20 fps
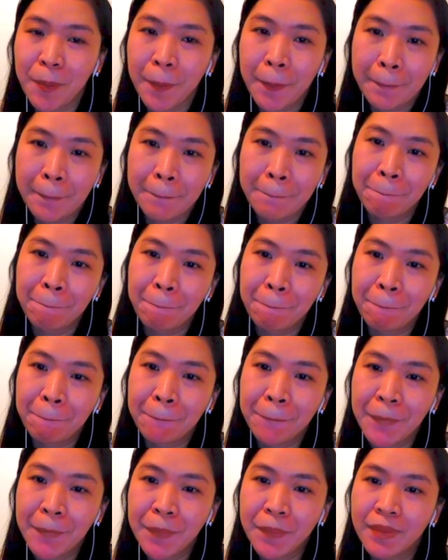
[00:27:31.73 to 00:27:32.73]

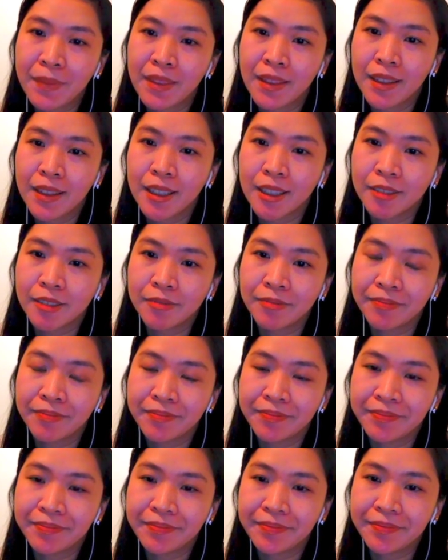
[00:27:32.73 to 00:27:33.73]

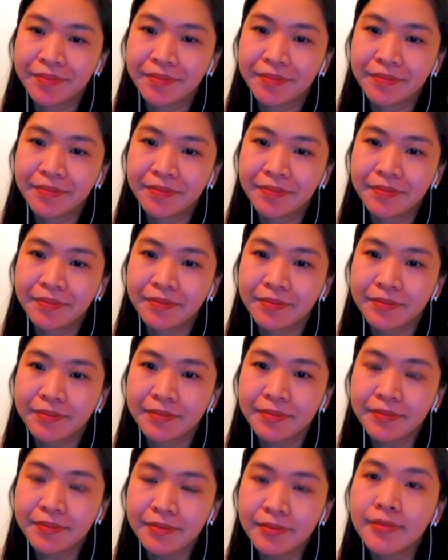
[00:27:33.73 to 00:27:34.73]

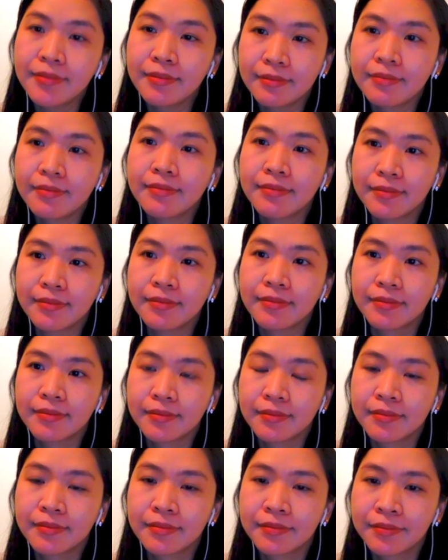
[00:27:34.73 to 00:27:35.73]

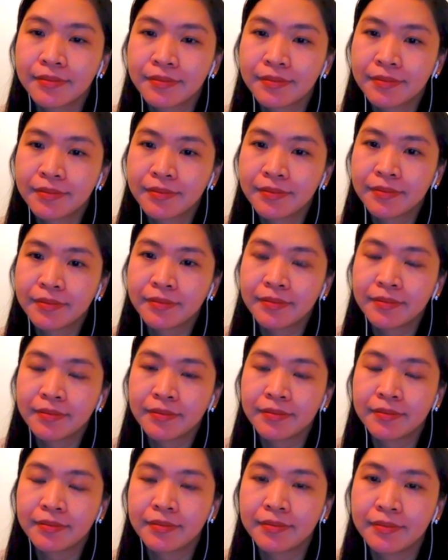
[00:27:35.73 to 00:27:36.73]

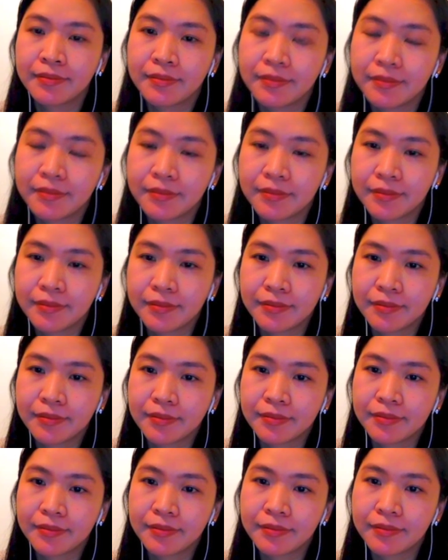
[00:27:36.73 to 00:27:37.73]

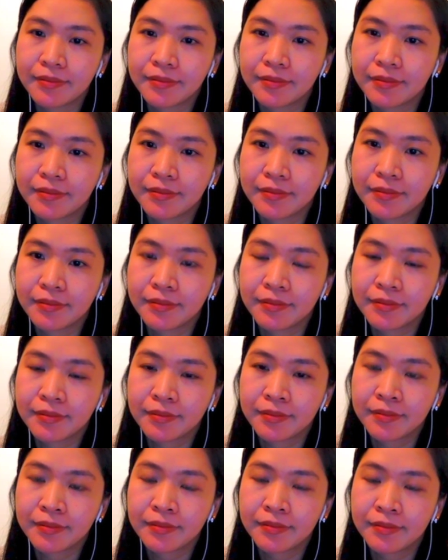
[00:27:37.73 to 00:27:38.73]

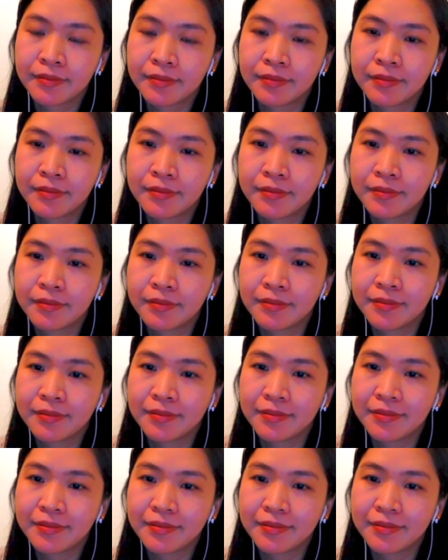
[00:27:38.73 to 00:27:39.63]
The person shown says nothing.